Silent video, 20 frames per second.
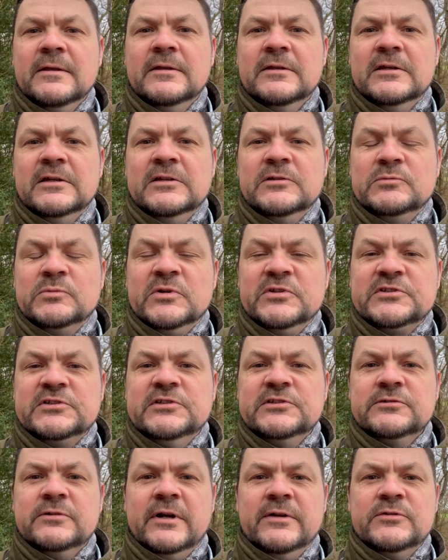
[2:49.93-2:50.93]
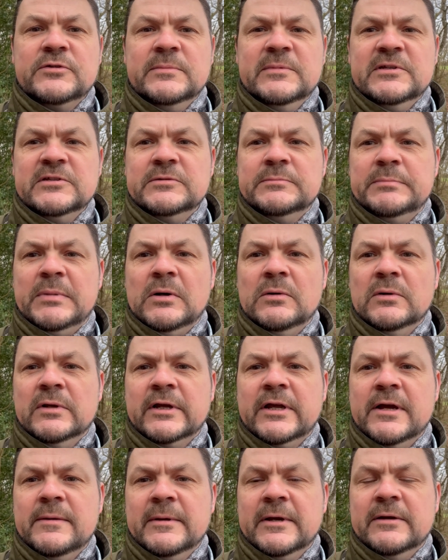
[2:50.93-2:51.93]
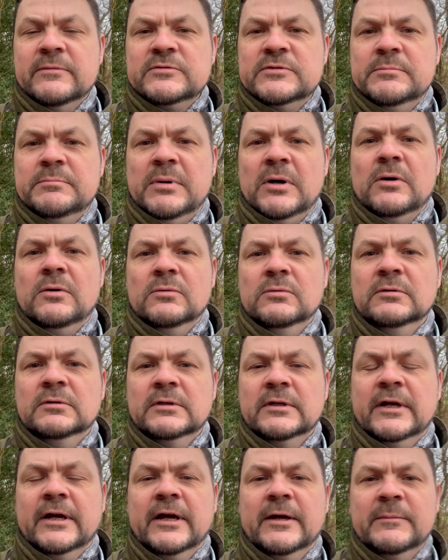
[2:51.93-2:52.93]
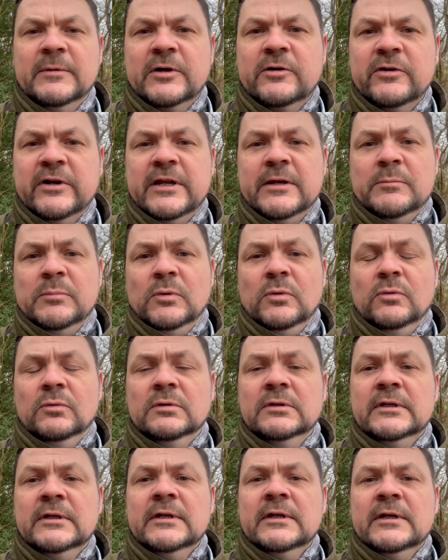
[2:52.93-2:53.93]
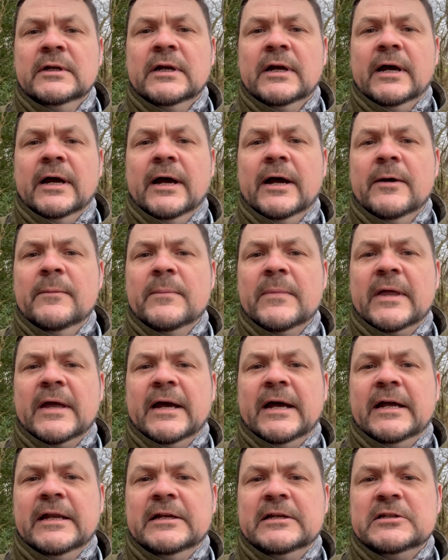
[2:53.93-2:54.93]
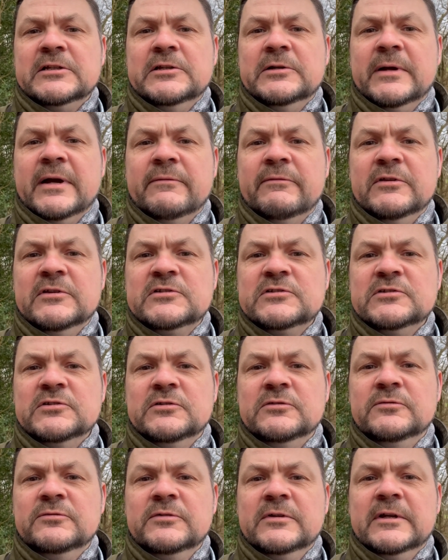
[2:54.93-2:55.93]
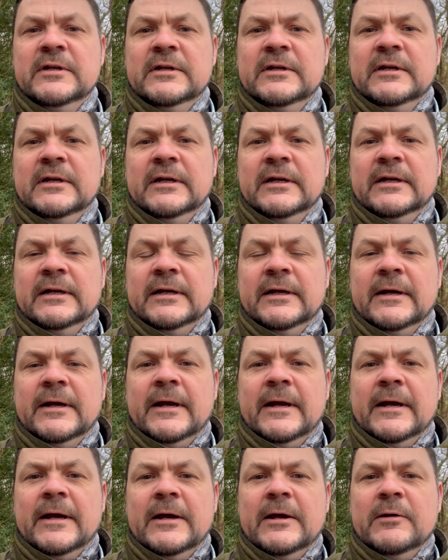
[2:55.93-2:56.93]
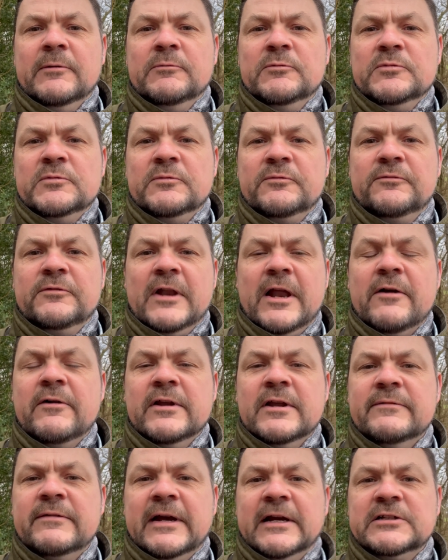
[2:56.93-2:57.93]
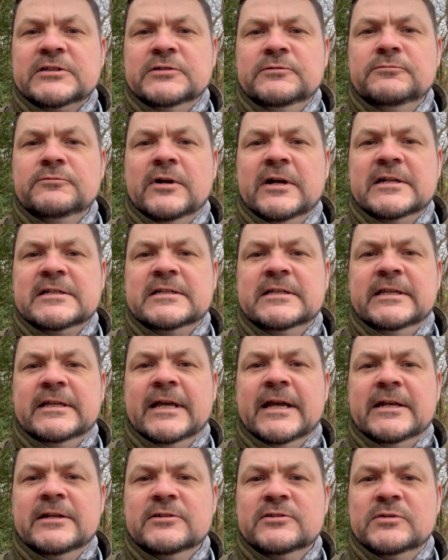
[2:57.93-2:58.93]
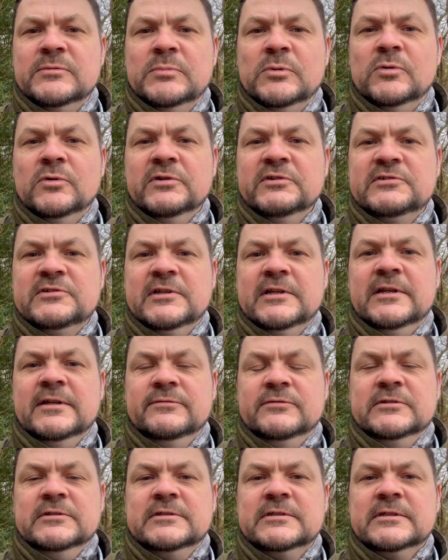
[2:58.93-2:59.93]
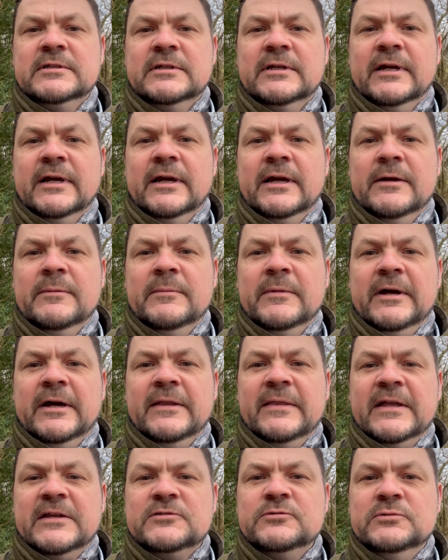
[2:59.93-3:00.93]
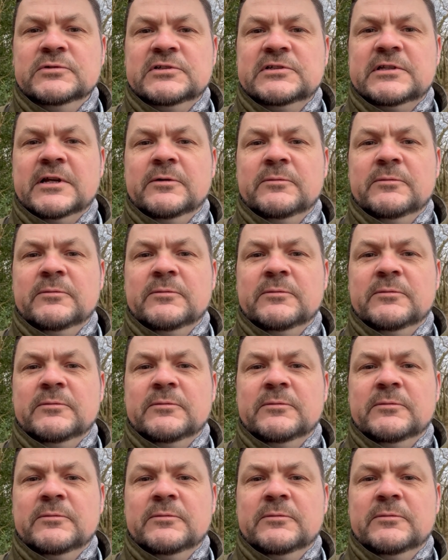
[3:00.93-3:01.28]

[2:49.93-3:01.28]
was once described to me as a bowler coming up to bowl a cricket ball. And you have this sort of flurry of action right at the end as the ball is delivered. And that's always stuck